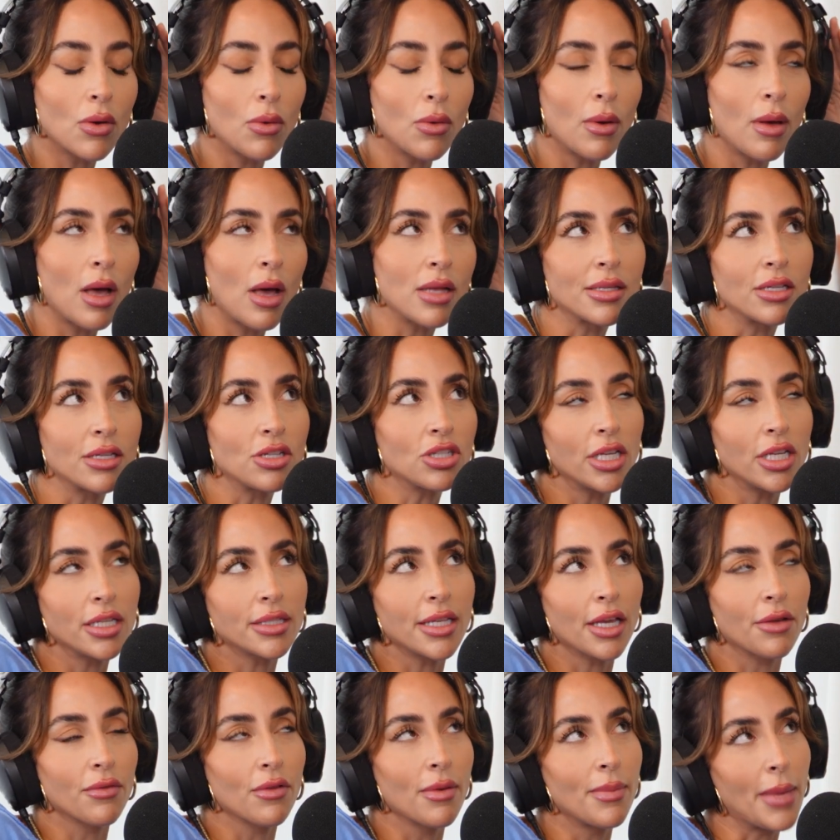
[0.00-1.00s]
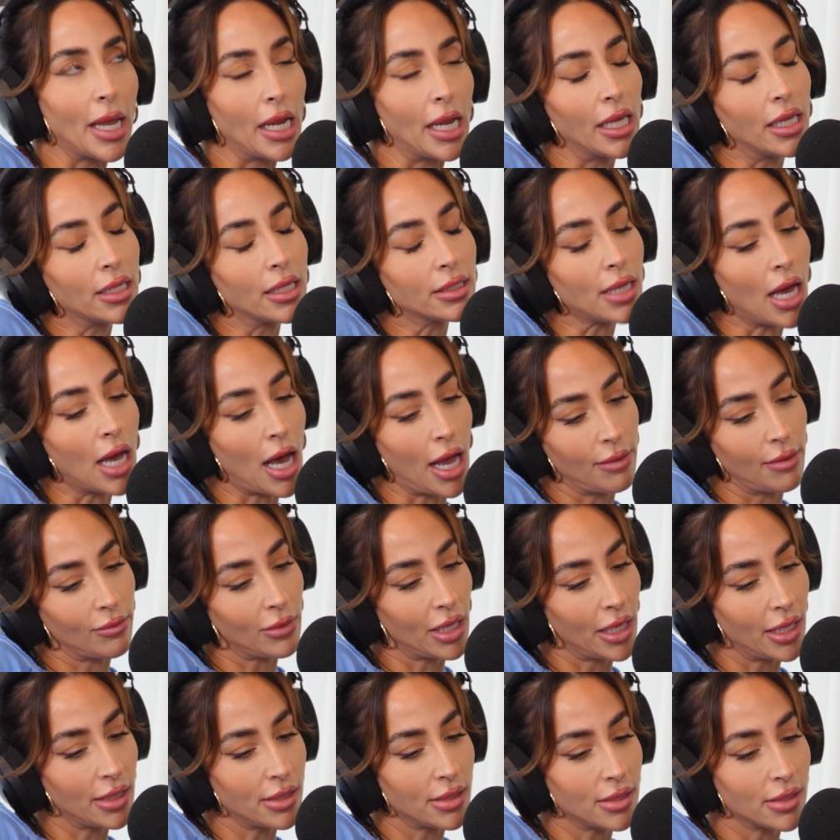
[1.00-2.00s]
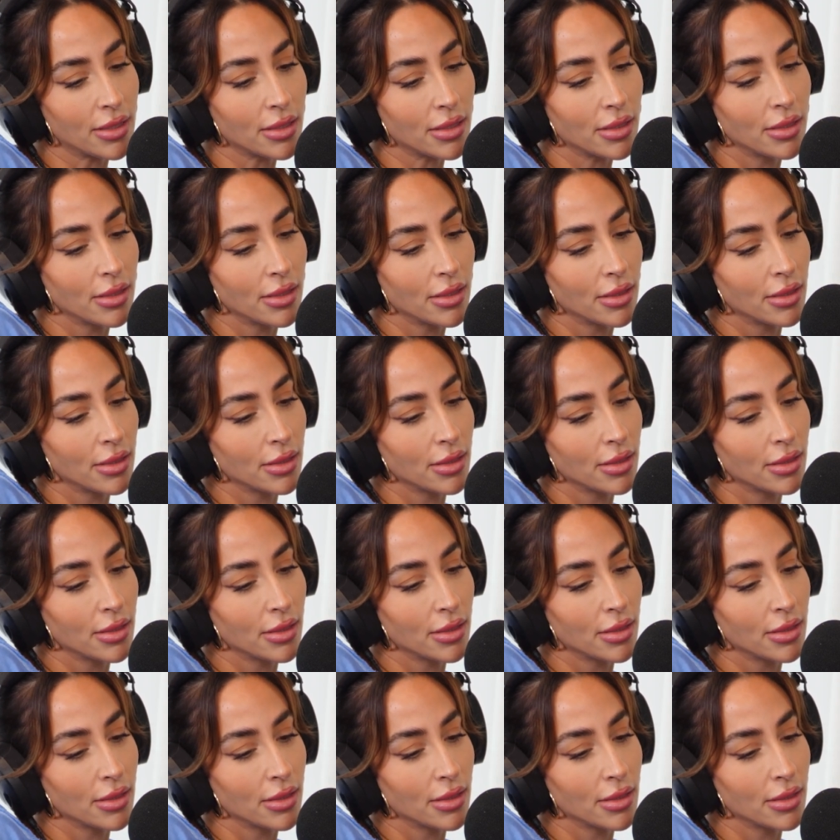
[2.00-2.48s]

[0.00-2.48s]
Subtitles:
So essentially it's like remaining timeless